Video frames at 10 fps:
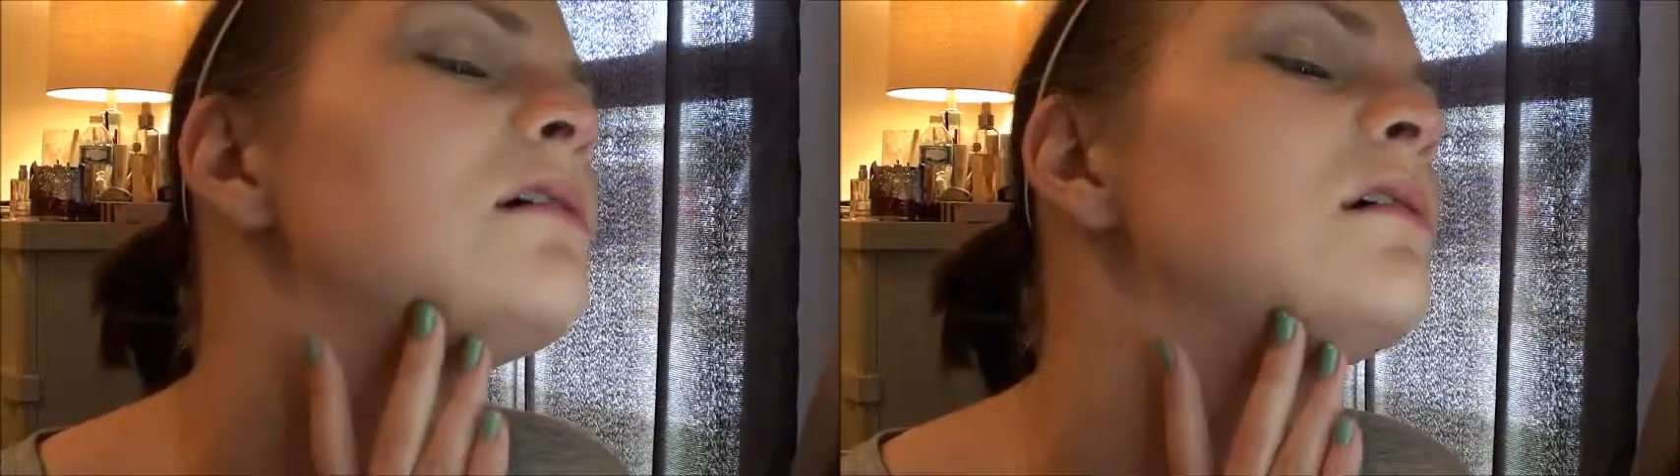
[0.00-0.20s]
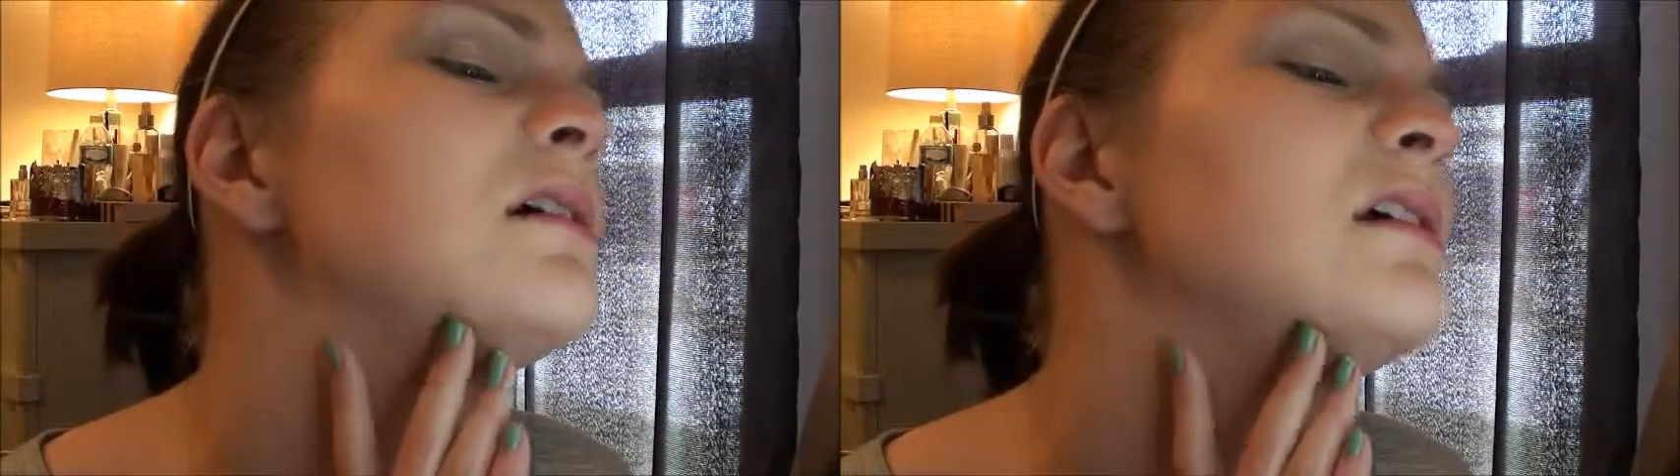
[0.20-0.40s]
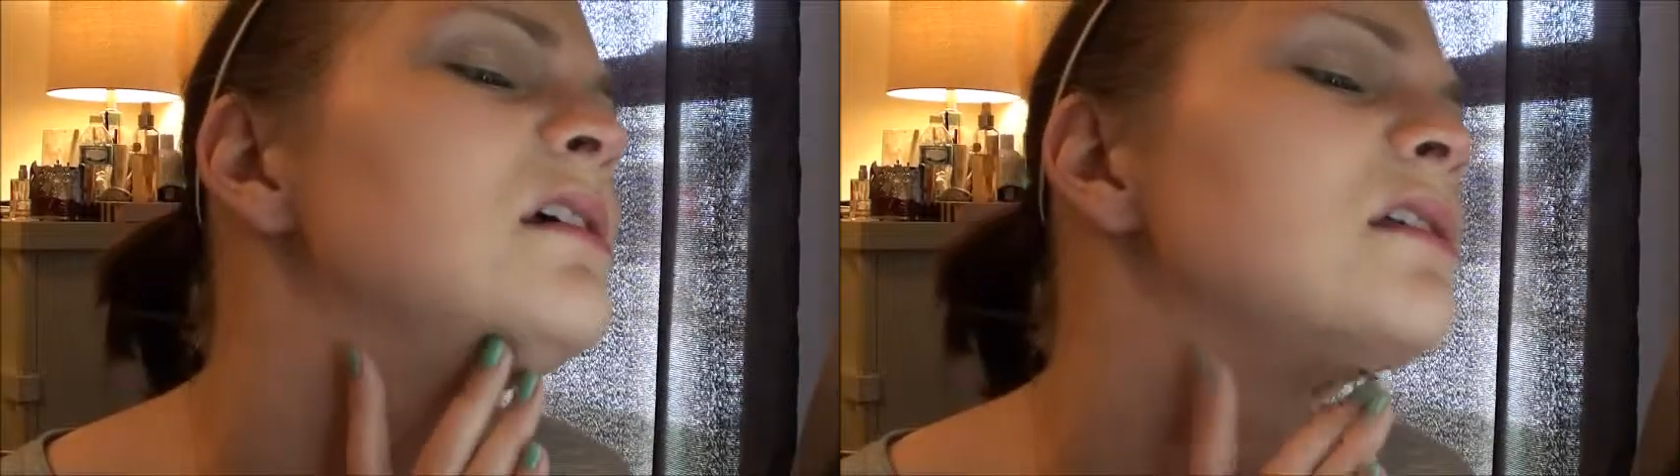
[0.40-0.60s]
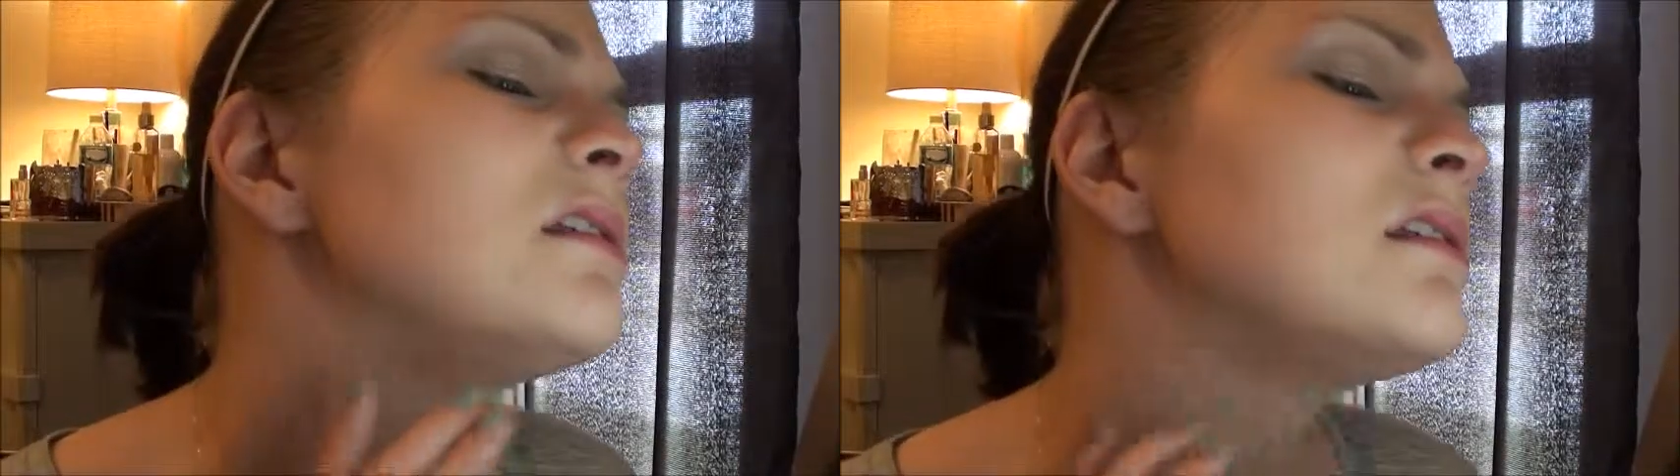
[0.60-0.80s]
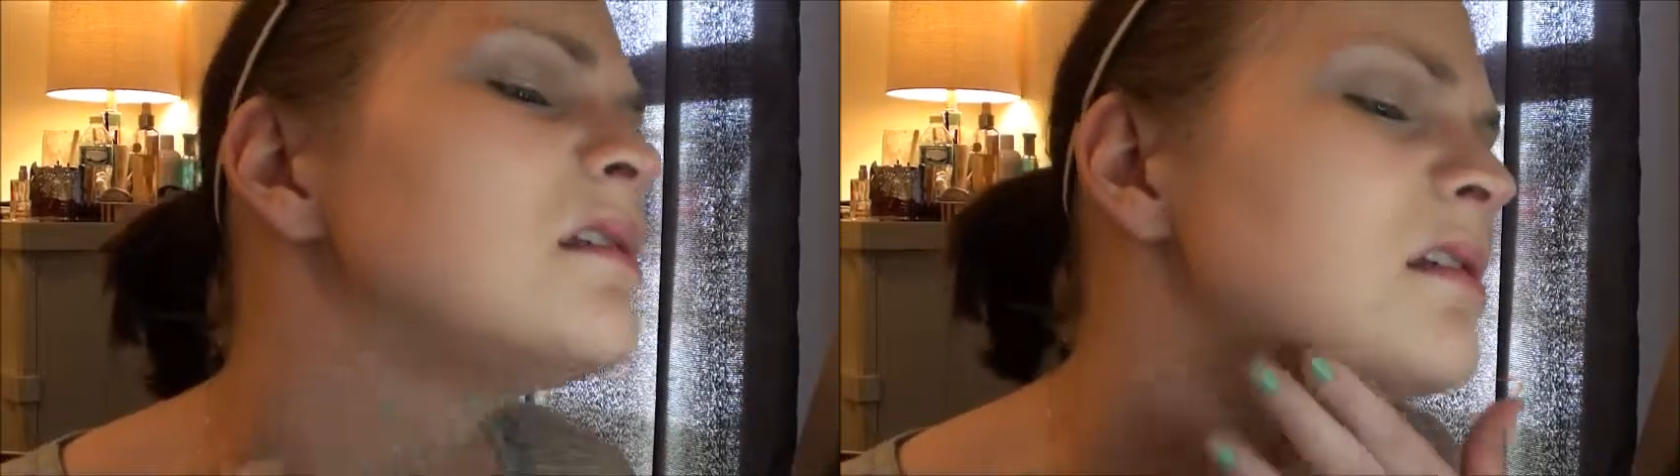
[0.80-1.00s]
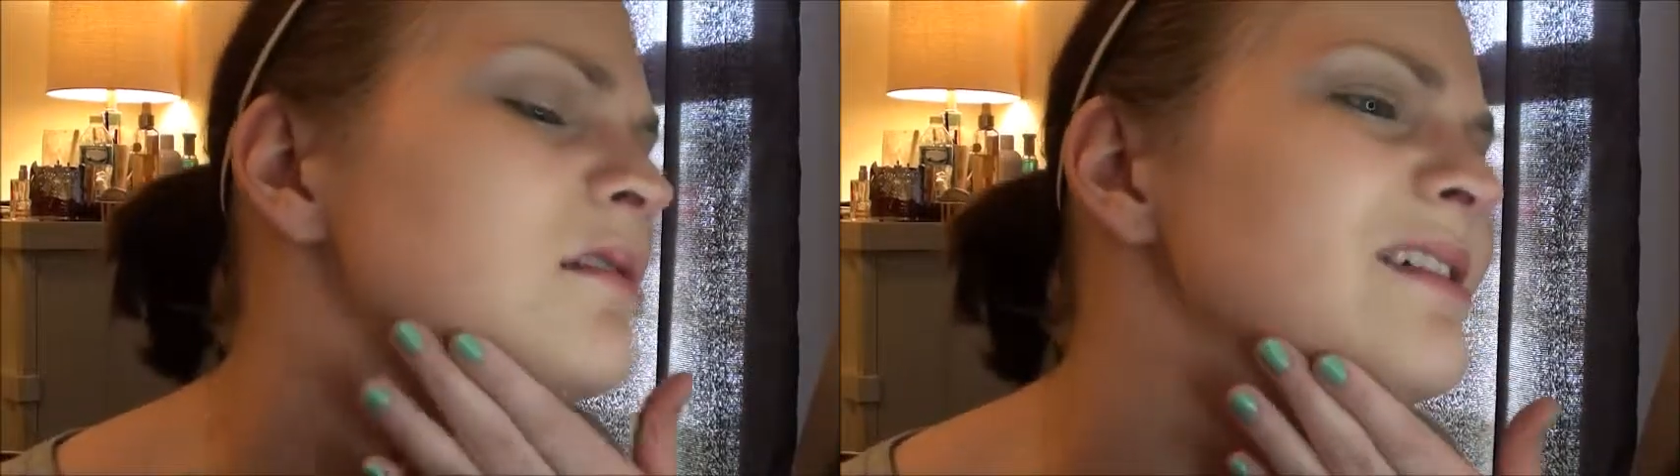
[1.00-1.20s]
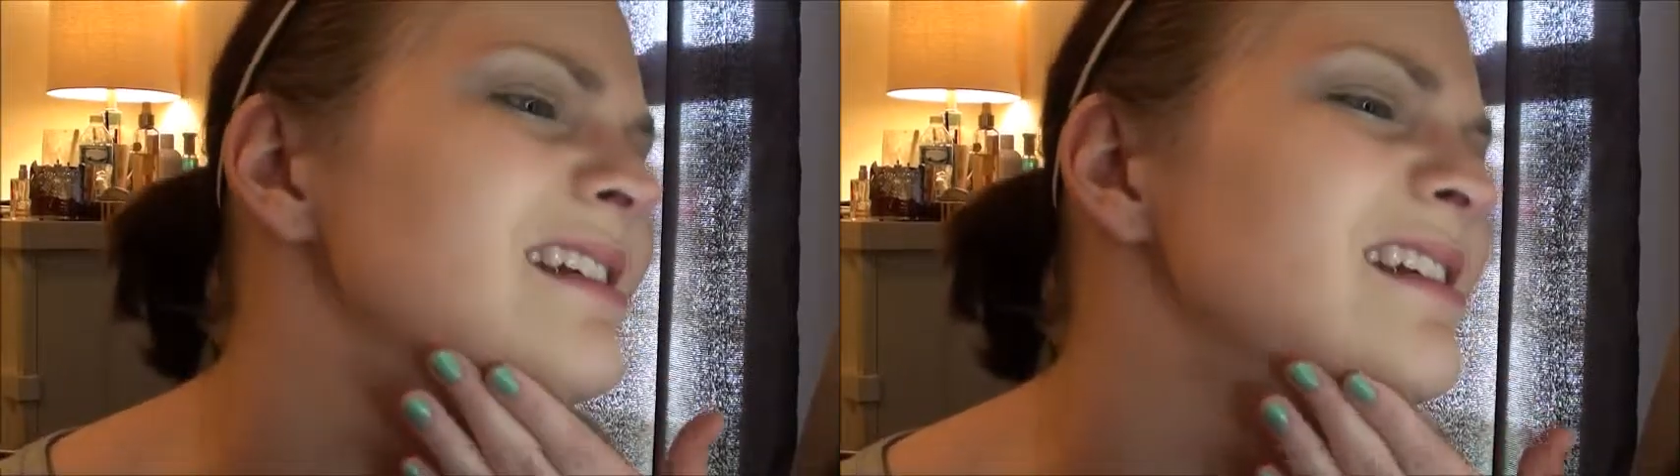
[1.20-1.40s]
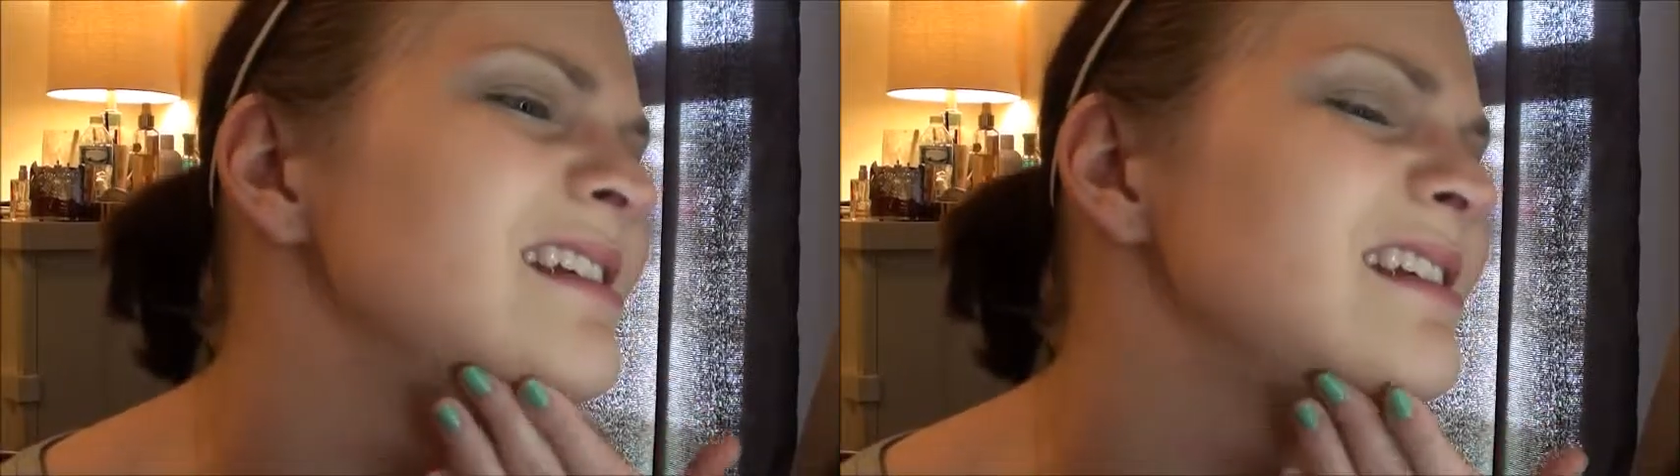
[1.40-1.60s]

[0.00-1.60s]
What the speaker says: What?